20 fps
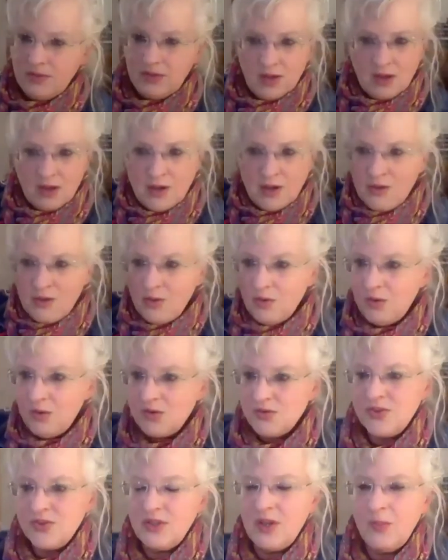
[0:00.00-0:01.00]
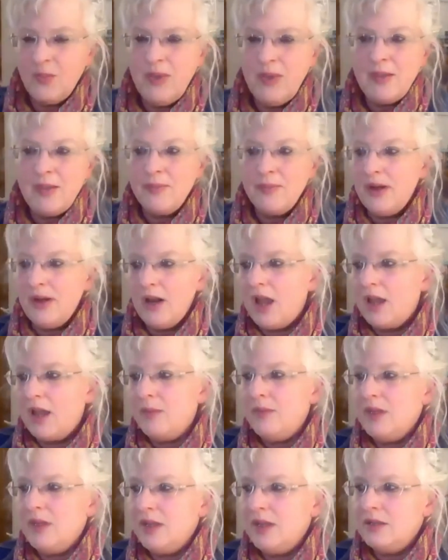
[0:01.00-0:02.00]
got on the horse and got back. But I
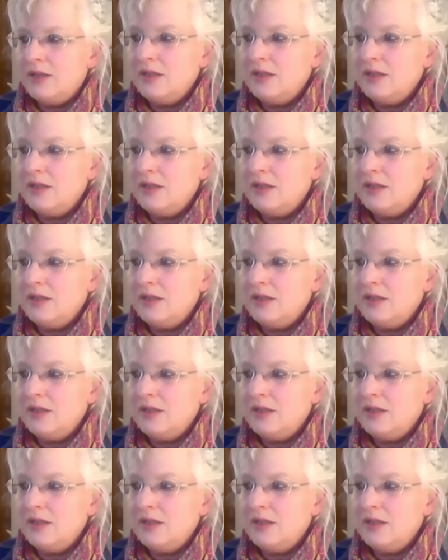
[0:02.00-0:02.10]
mean,